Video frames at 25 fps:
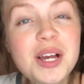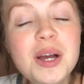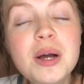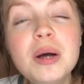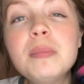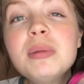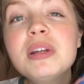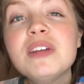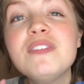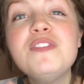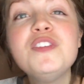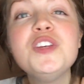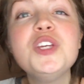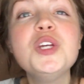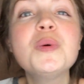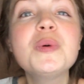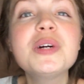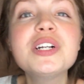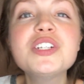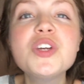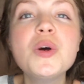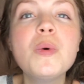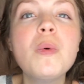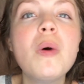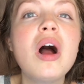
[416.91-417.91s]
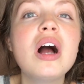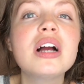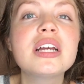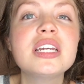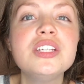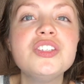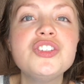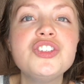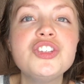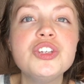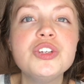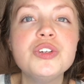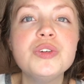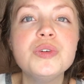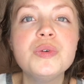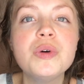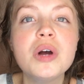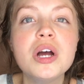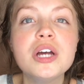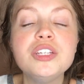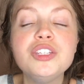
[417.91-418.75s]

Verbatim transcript: but if you were to walk into a